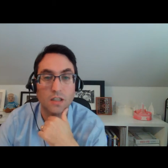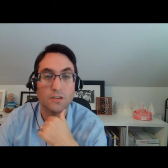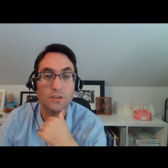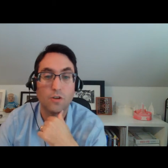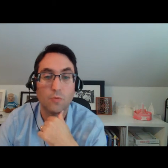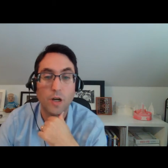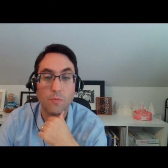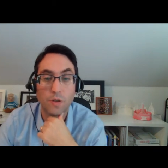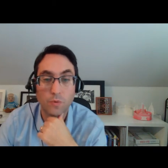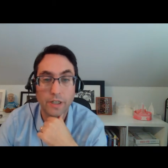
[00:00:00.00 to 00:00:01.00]
So
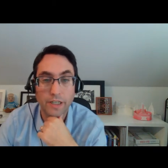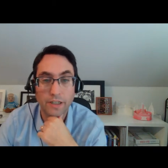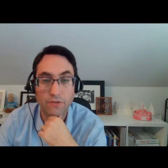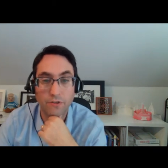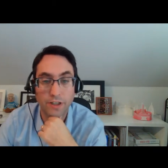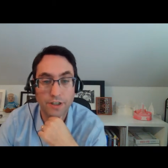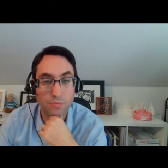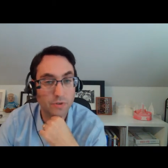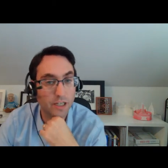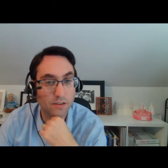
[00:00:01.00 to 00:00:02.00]
remember, we
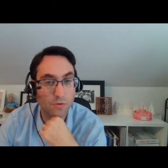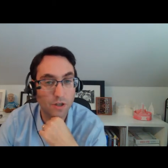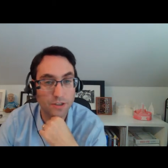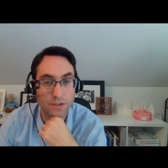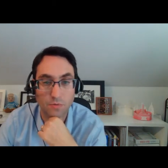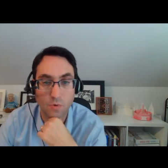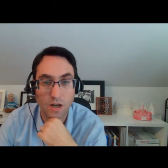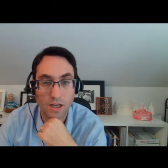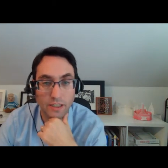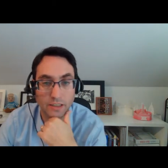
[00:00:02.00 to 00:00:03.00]
finished with that question,
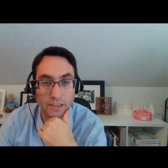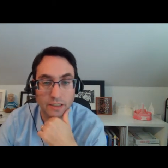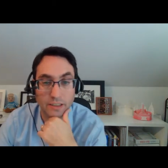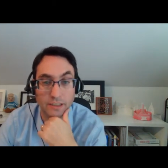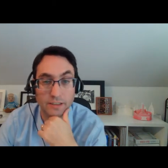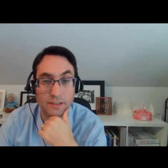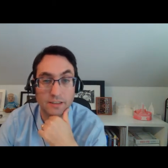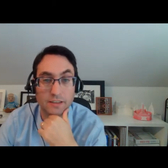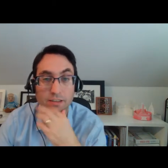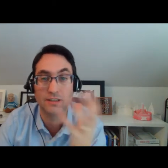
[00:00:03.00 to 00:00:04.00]
why is
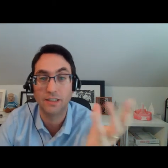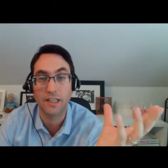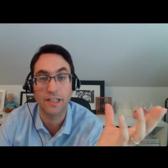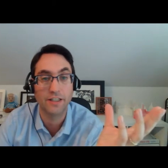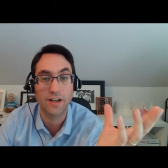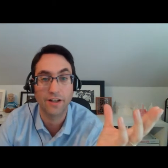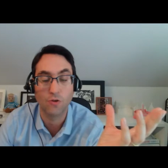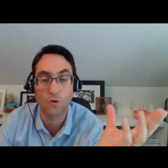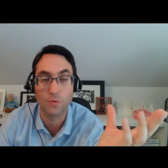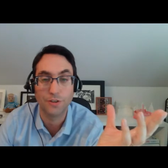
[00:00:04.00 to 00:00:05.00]
the data not
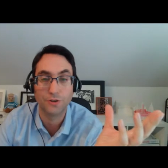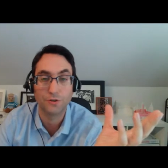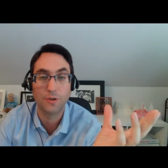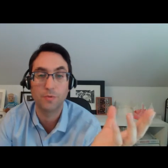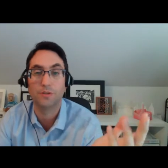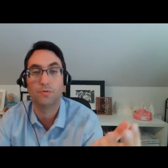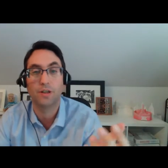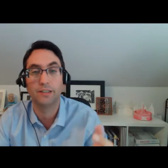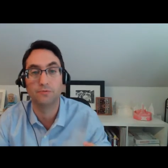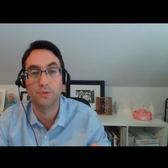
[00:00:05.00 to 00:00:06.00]
normally distributed,
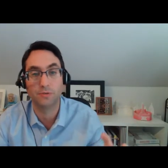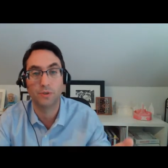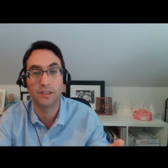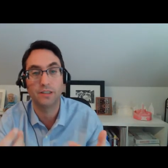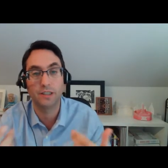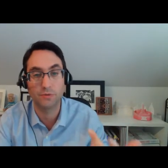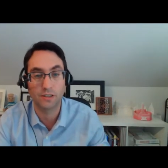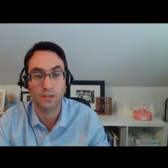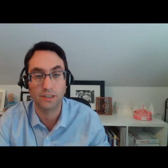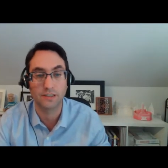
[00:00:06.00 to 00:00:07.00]
right? We went there, we
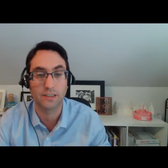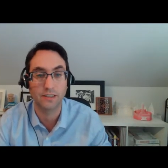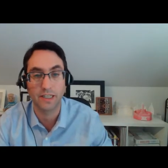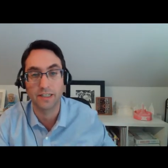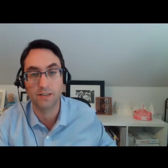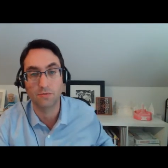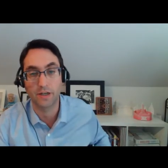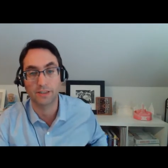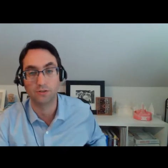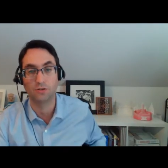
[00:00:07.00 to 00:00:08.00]
collected data,
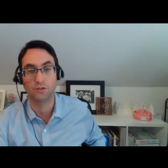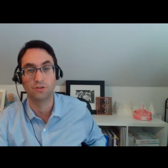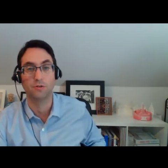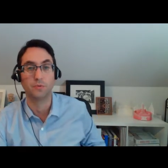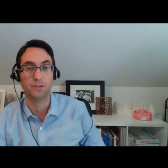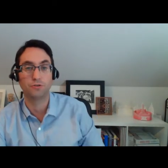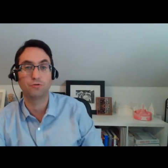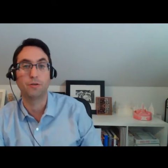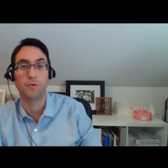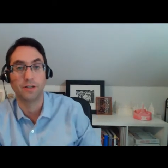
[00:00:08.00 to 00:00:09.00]
why is not normally
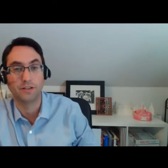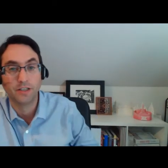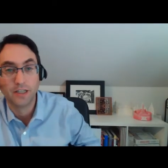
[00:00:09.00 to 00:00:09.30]
distributed?